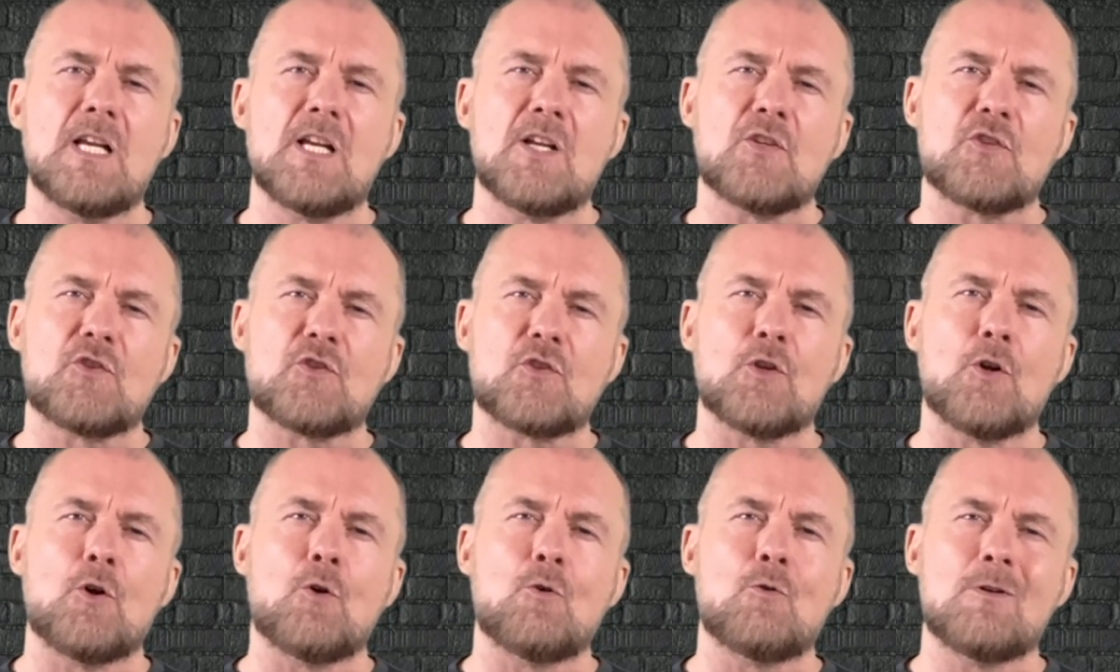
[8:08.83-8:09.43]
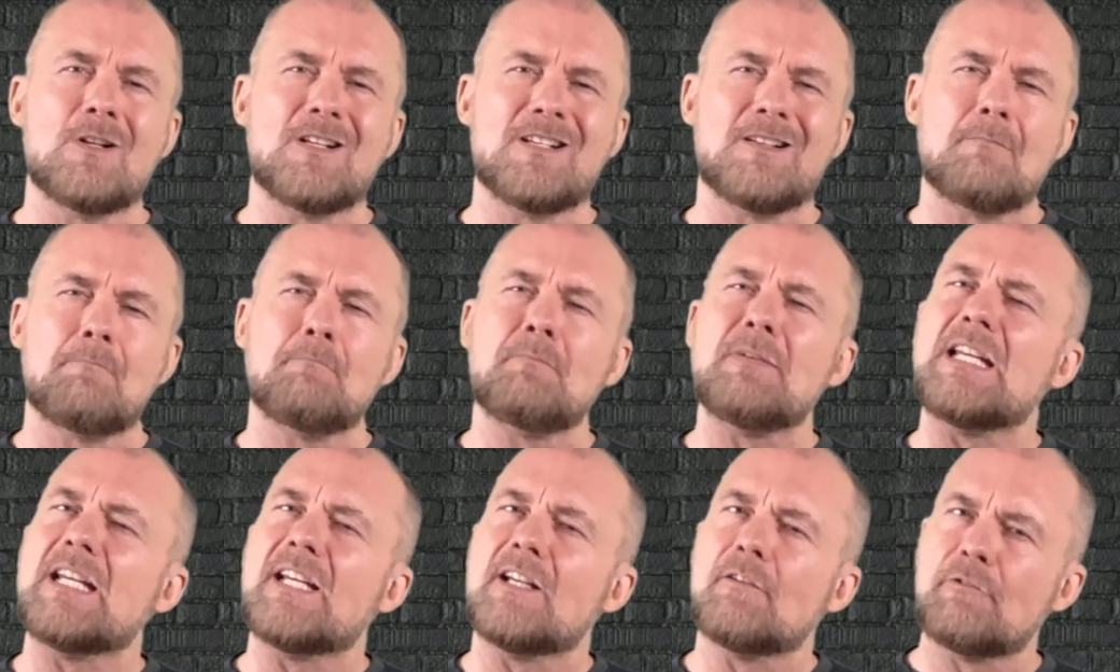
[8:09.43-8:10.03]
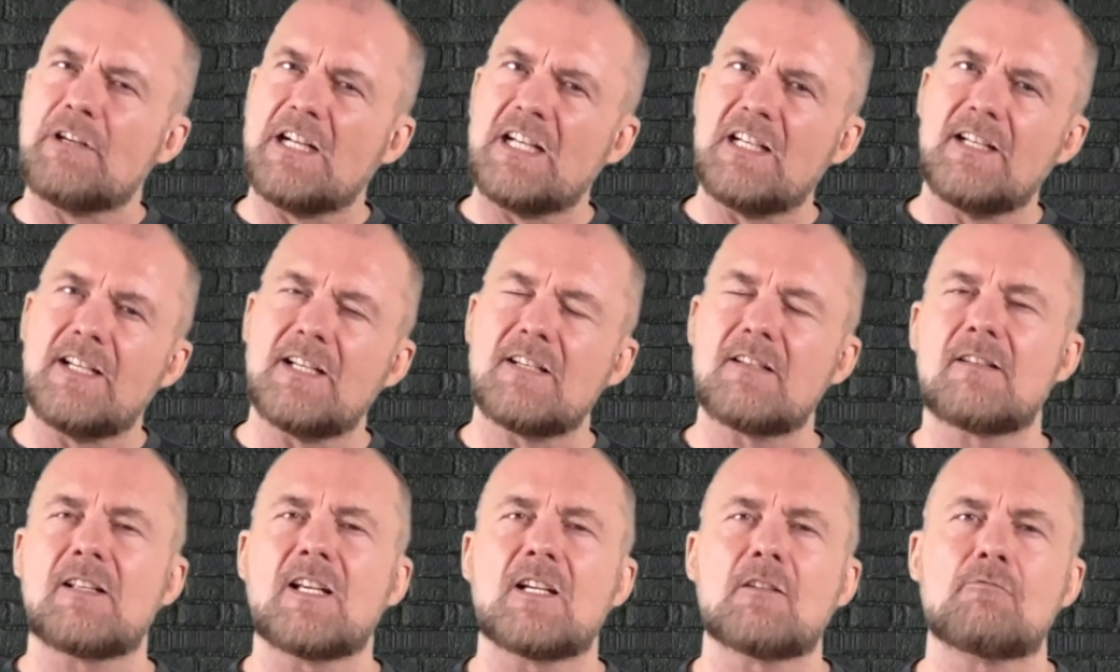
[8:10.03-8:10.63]
So being
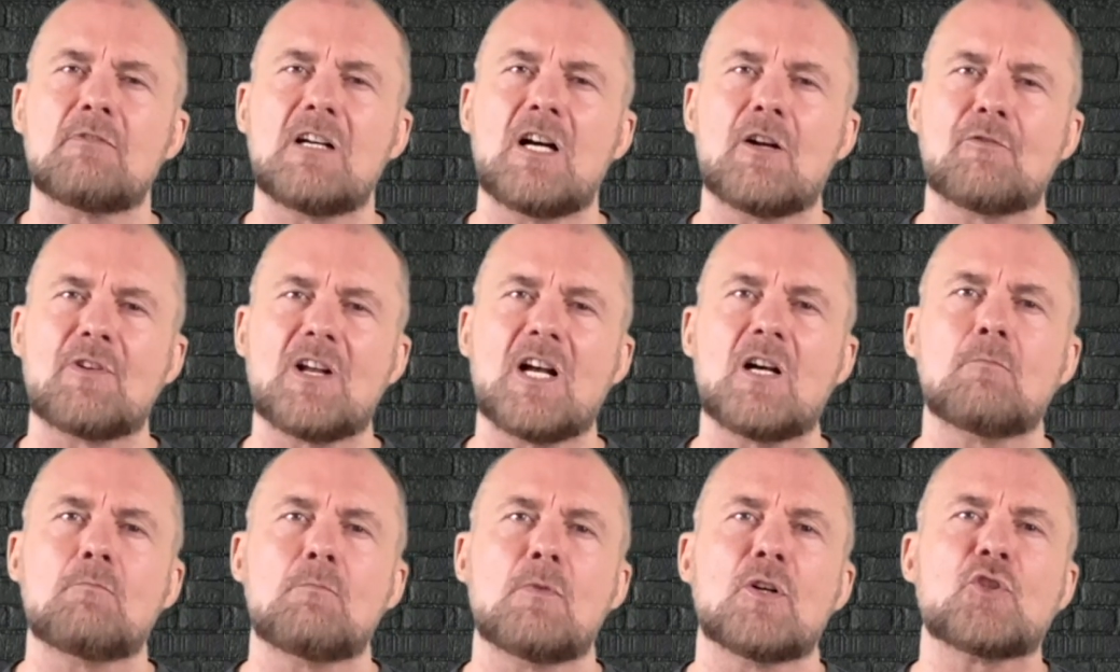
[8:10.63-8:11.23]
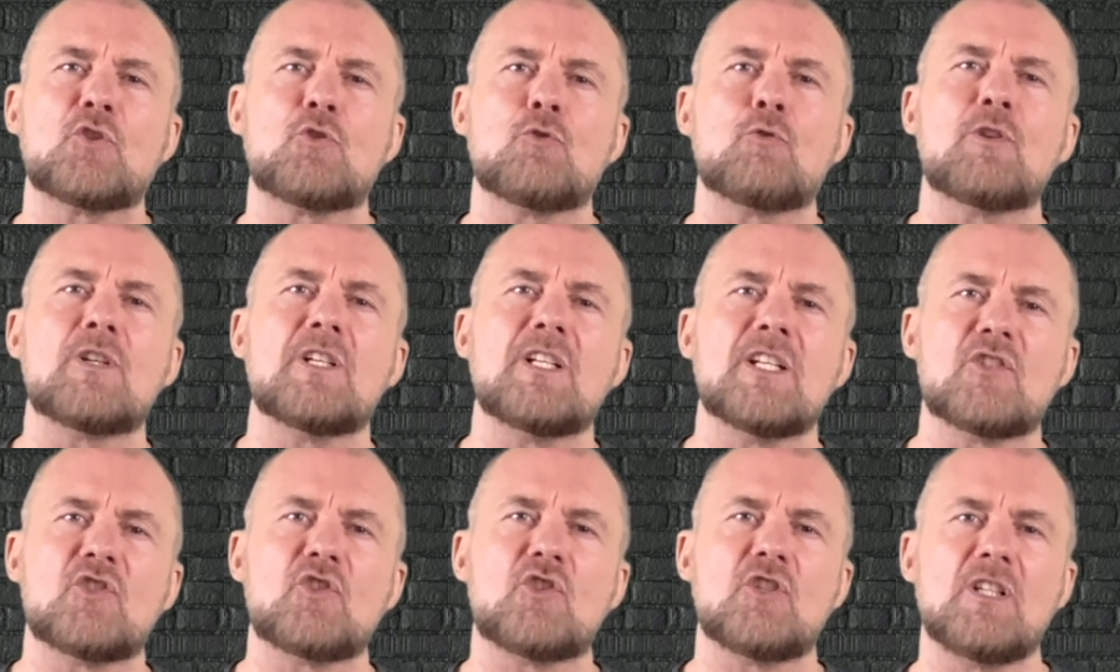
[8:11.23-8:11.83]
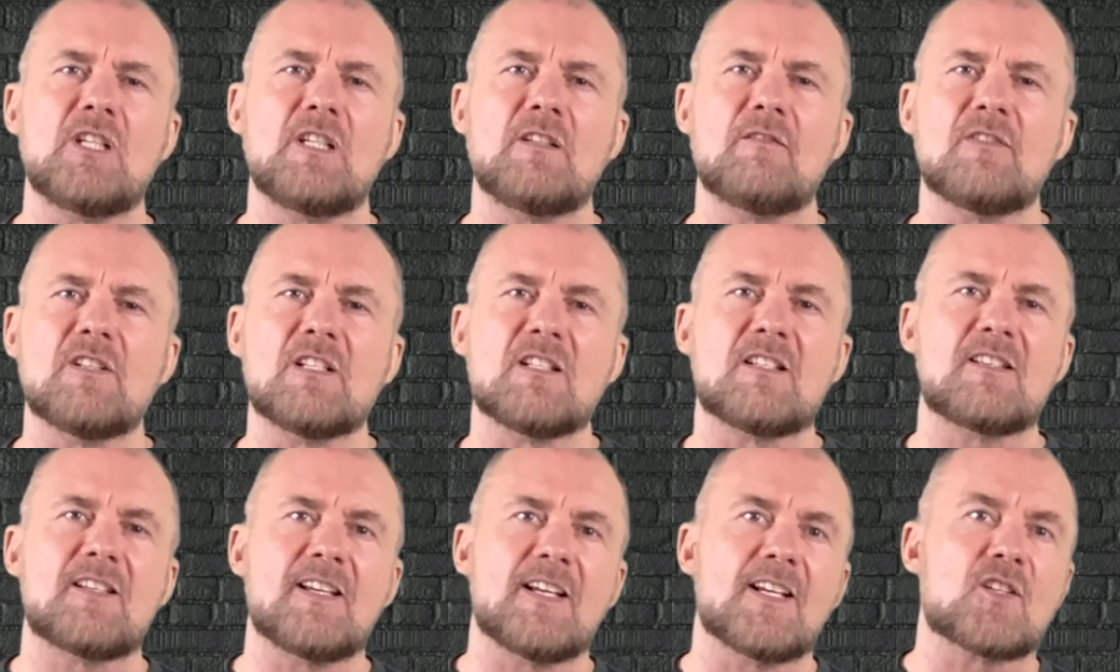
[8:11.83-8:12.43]
realistic around how much you can achieve in
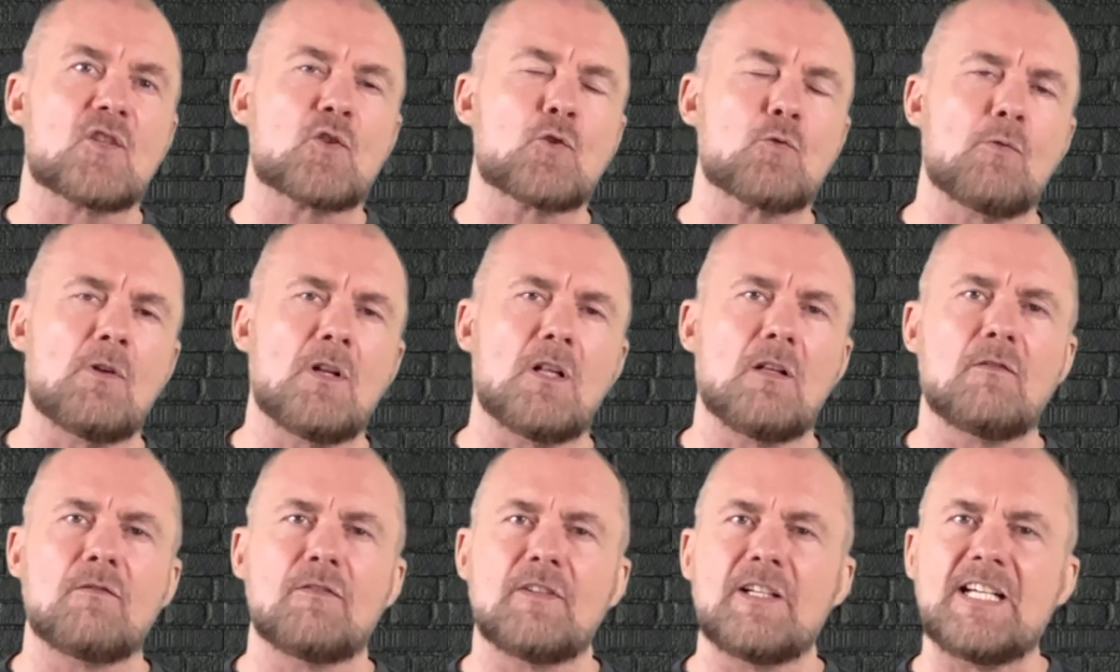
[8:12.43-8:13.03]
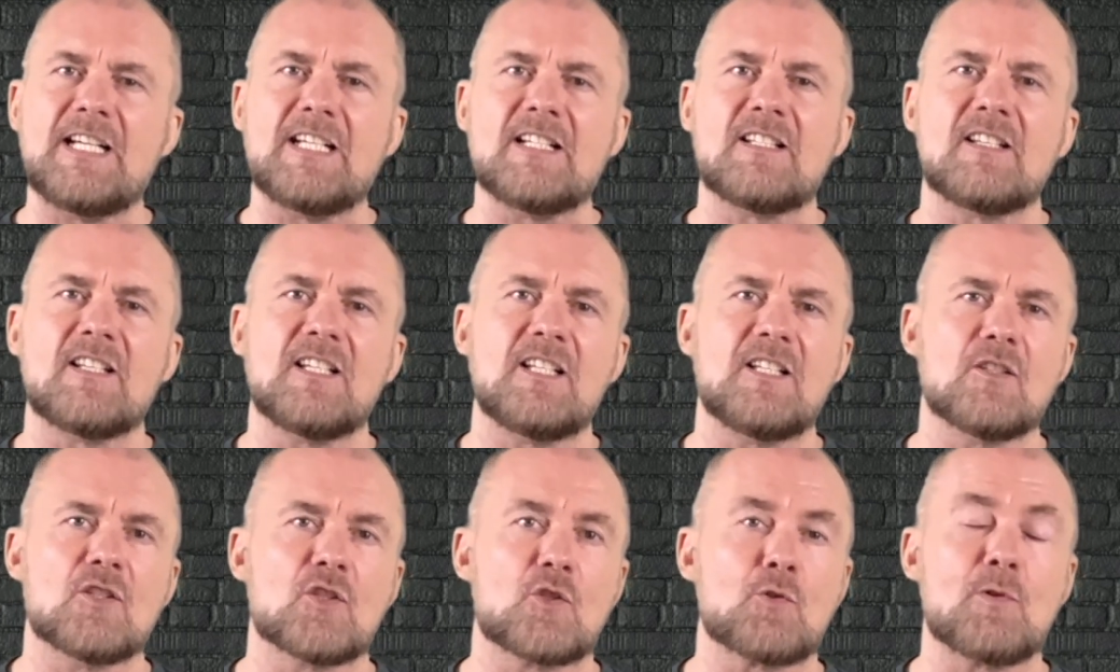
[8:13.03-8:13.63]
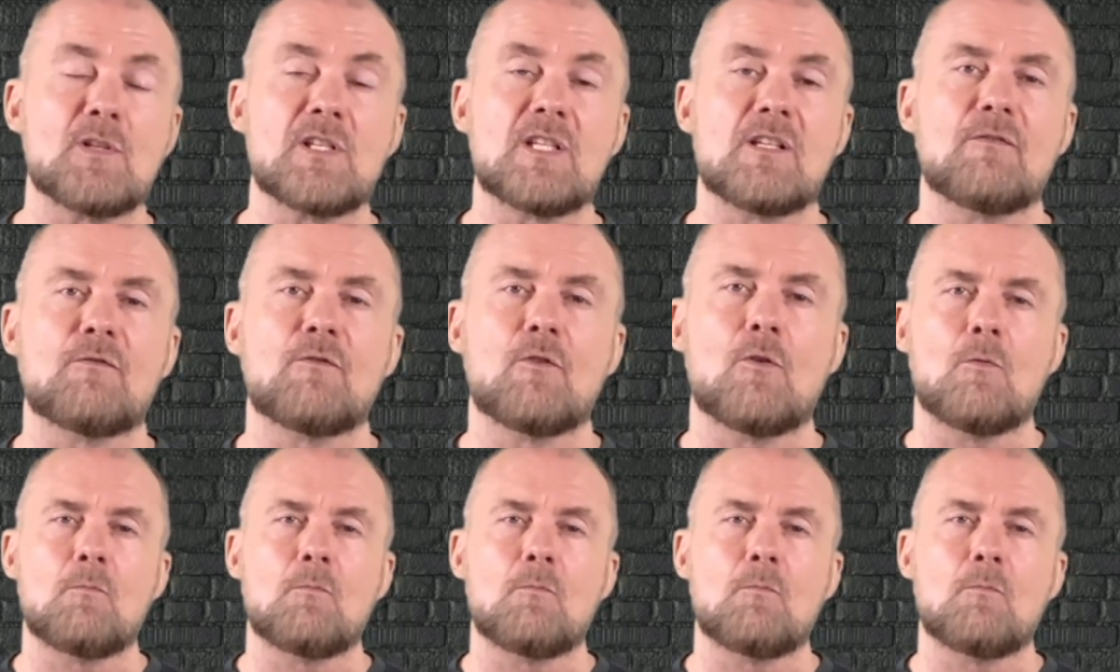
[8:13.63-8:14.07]
6, 12, 18 or 24